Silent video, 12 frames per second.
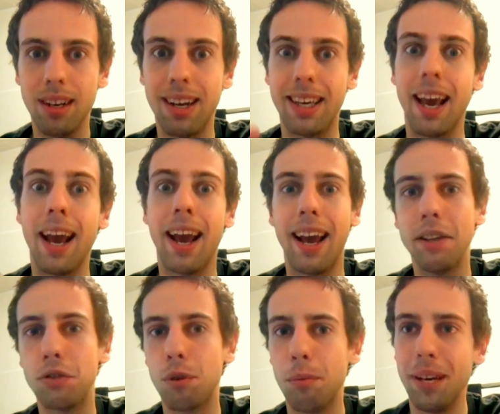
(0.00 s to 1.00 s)
like, yeah,
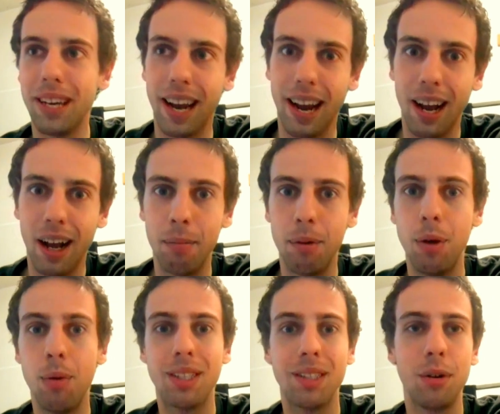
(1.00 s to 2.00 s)
hands were being held, but
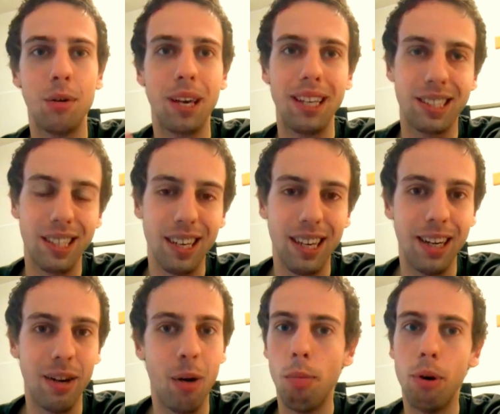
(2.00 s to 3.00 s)
there was no
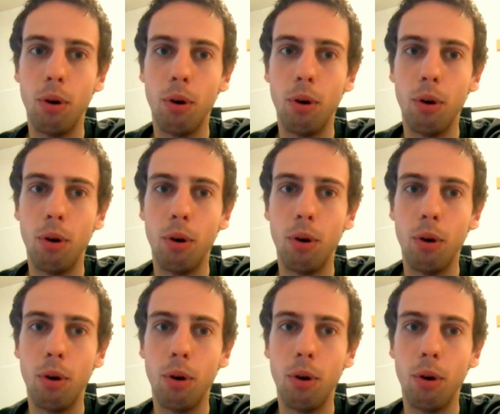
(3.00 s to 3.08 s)
kissing, no